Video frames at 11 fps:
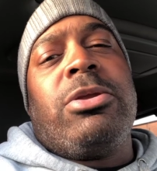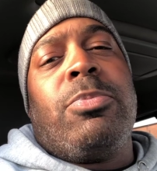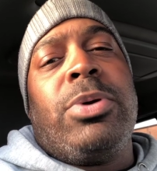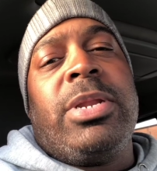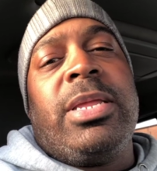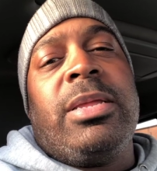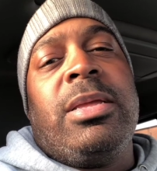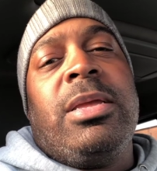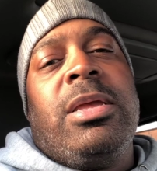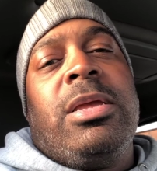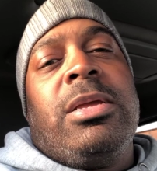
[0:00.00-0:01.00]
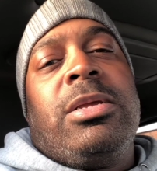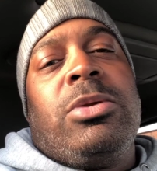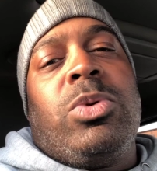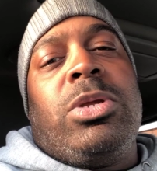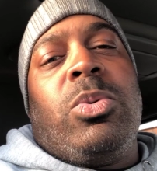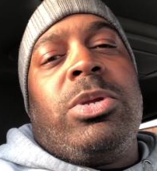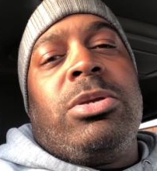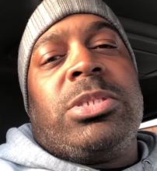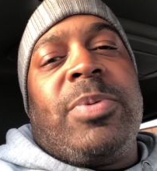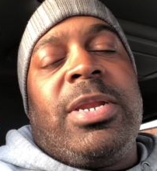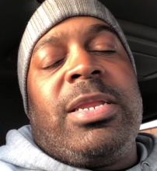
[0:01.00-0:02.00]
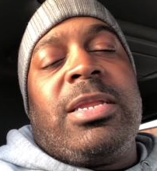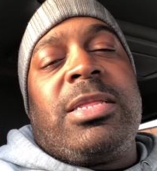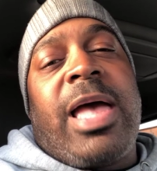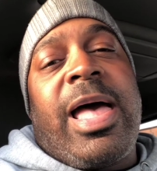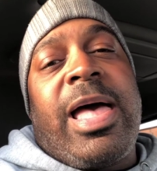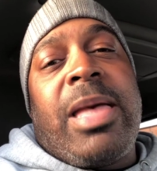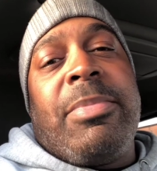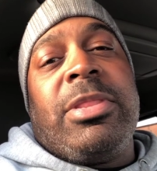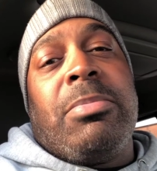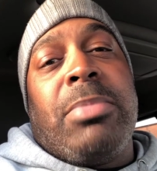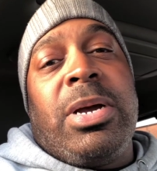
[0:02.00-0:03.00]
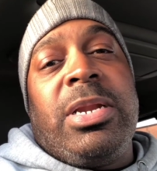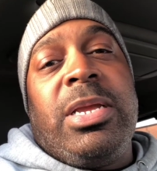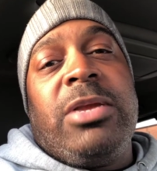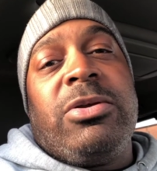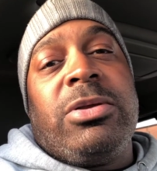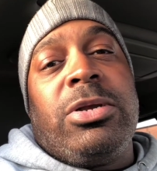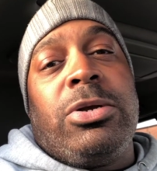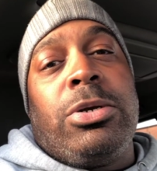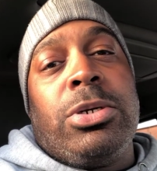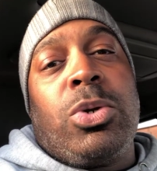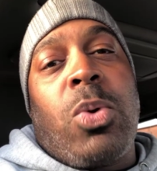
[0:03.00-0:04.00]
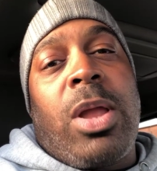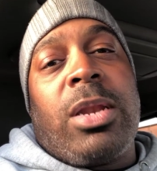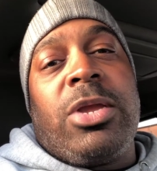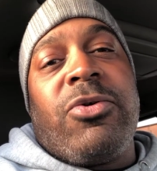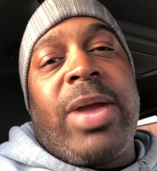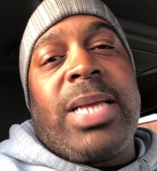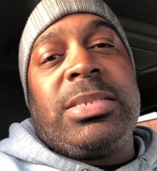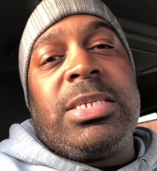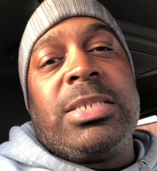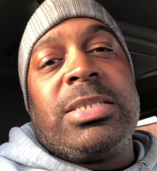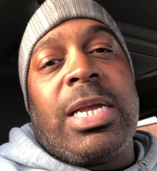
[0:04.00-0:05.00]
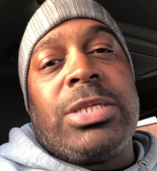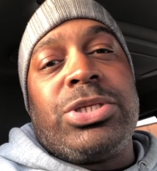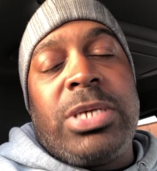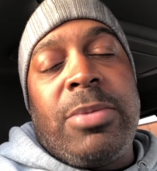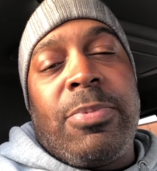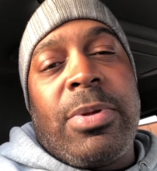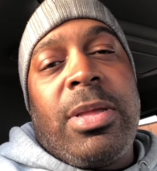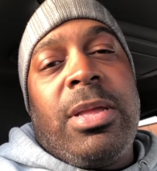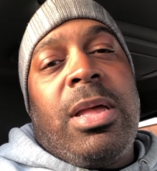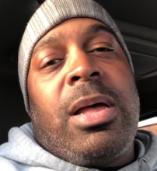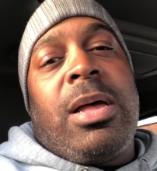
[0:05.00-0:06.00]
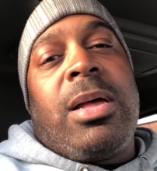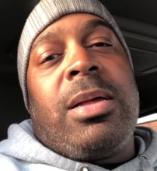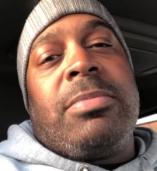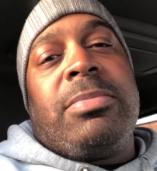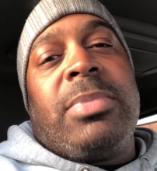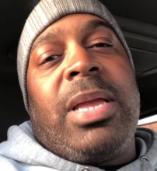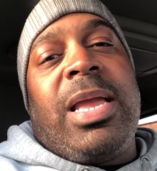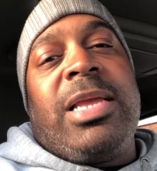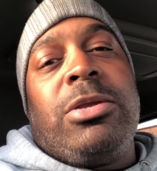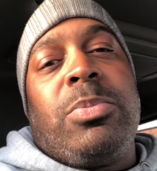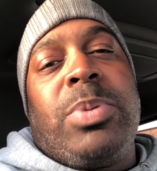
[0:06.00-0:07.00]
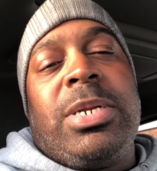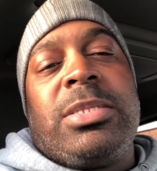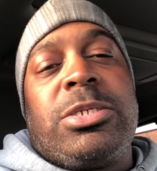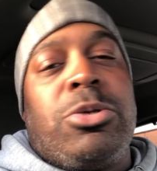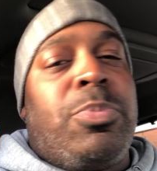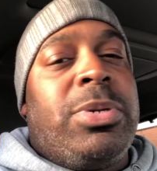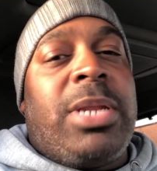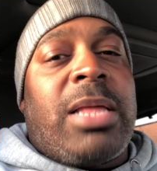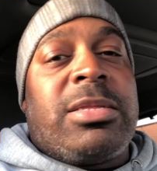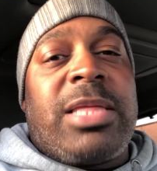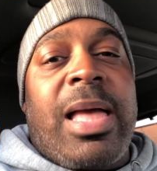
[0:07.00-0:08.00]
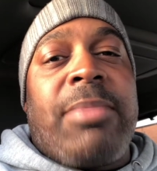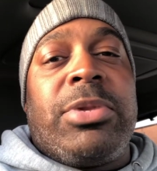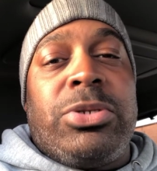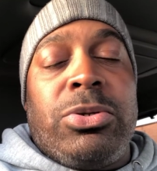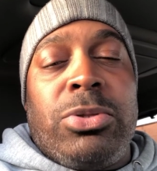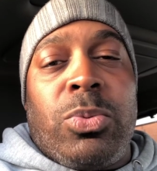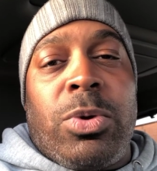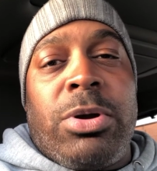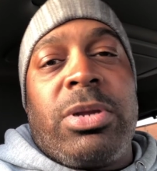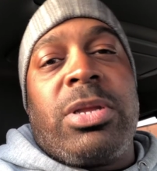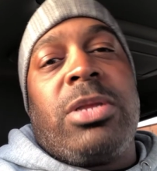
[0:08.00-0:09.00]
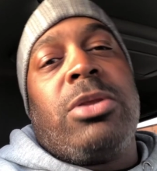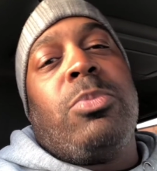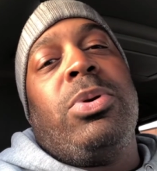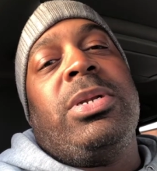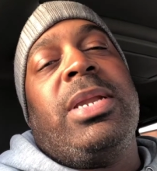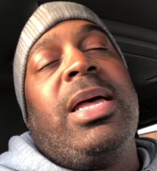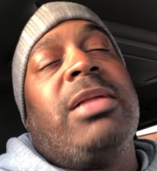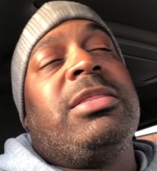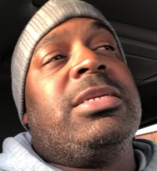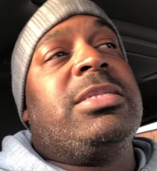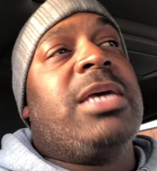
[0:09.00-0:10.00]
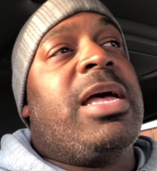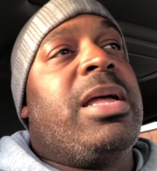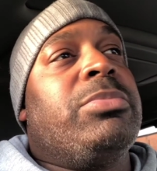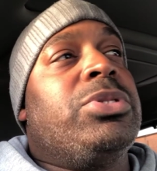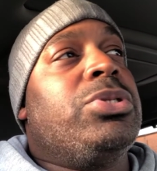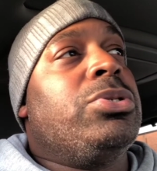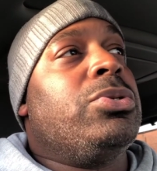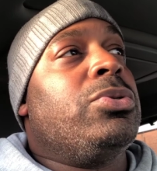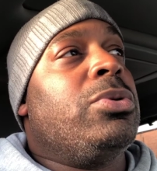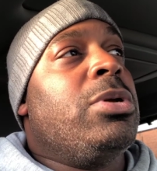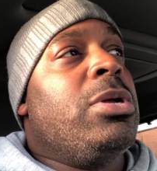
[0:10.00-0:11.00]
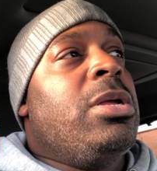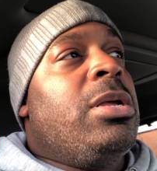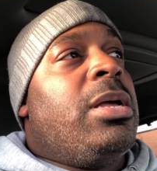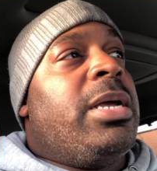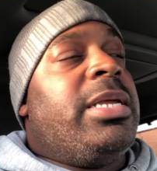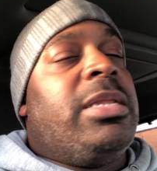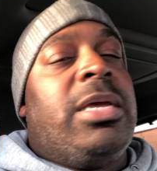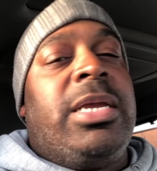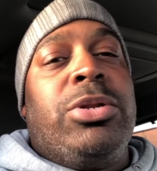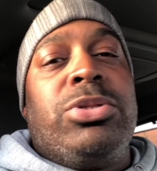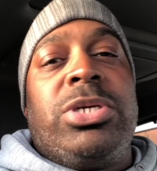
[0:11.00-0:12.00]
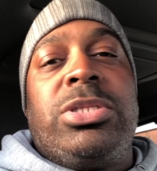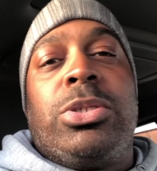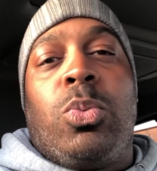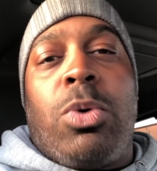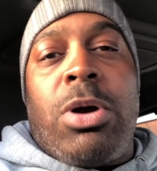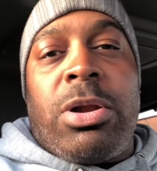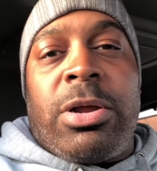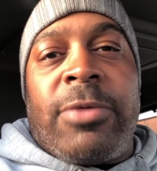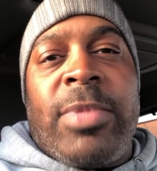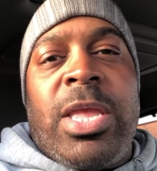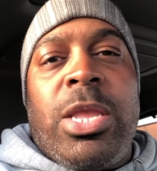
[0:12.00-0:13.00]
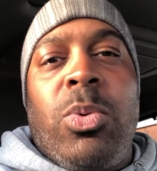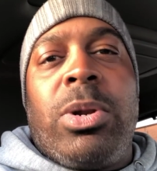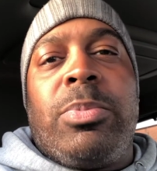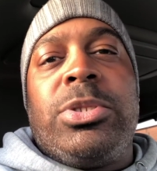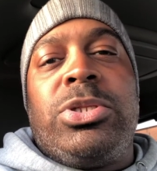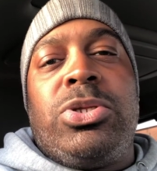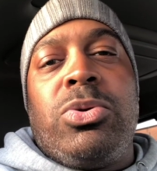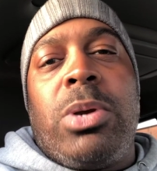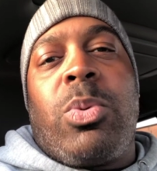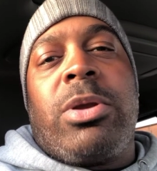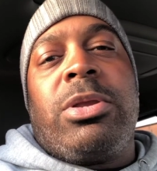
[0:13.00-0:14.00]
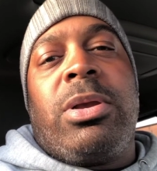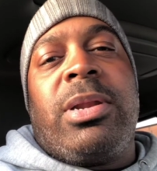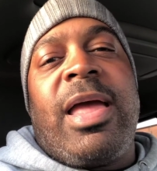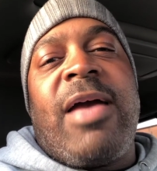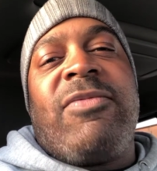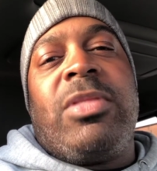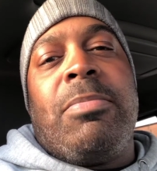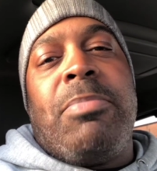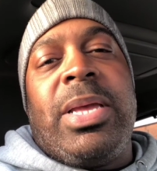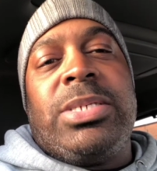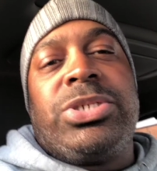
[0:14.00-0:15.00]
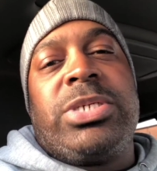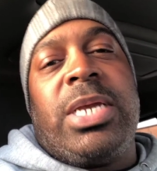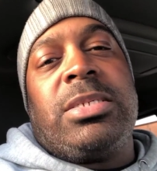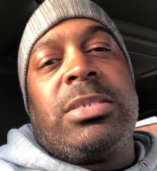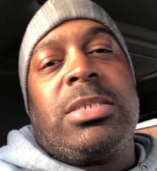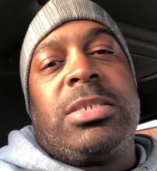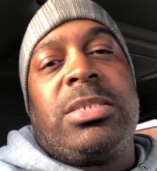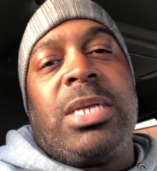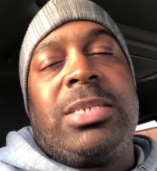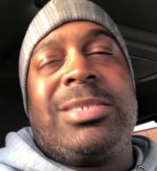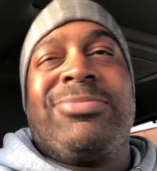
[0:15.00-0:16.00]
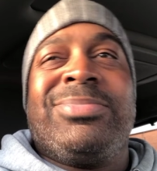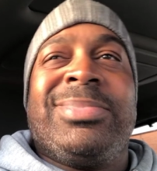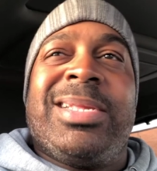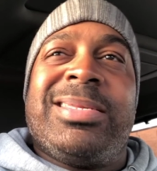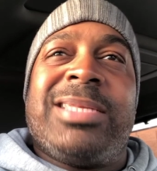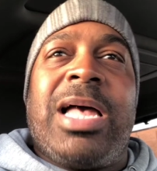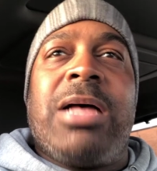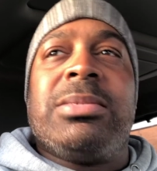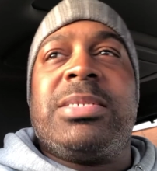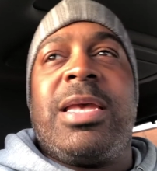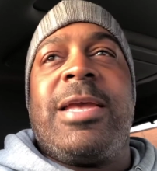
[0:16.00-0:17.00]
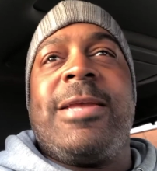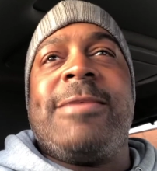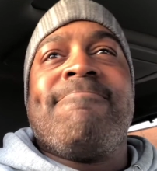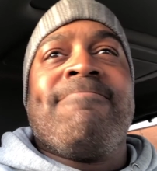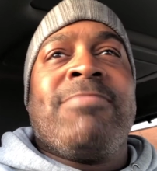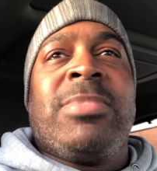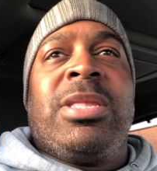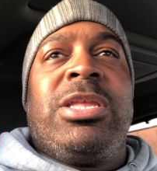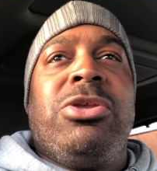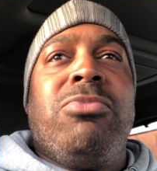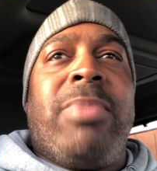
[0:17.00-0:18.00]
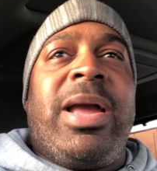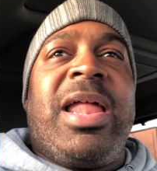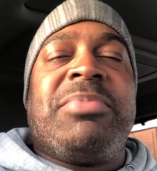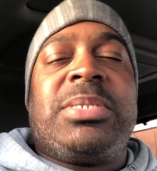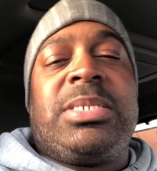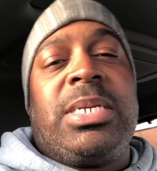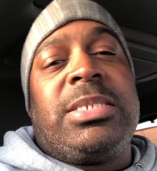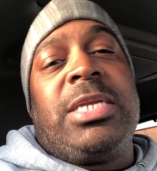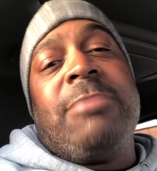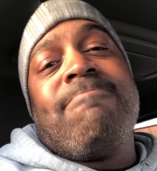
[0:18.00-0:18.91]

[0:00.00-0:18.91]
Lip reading: putting, when you're spending the time and the money, good quality grass seed is not cheap. And you're putting out the time to do the work. You're putting out the time to and the energy to water. You want to do it where you're going to have the best chance of success. So I'll say you might have 60%